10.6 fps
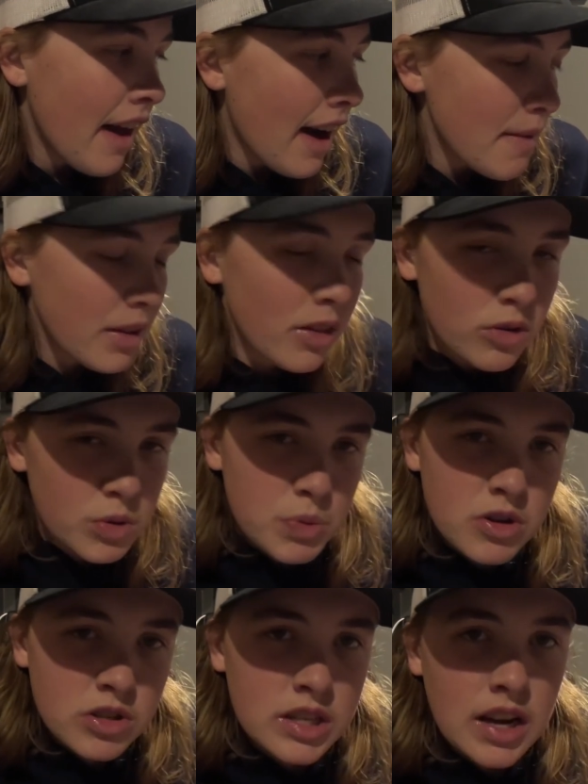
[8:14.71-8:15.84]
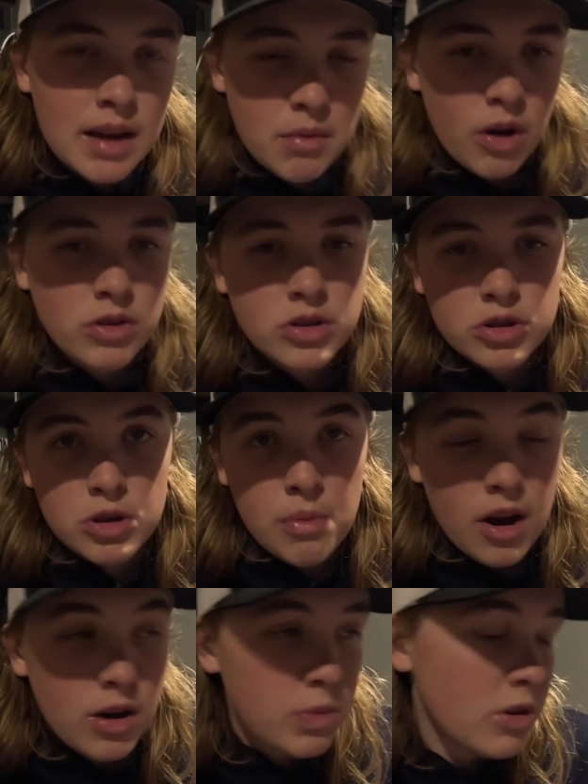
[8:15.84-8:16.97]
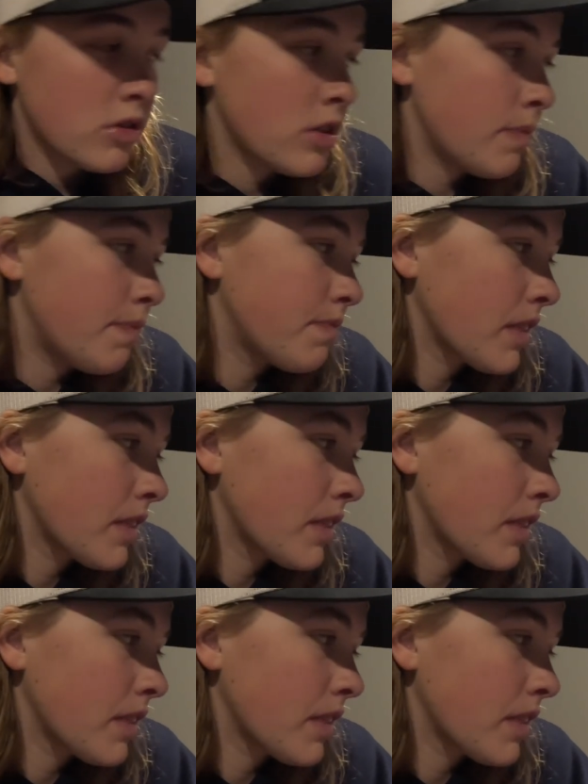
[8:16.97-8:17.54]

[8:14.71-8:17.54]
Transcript: I'm a lose person. I'm also a Shimano person.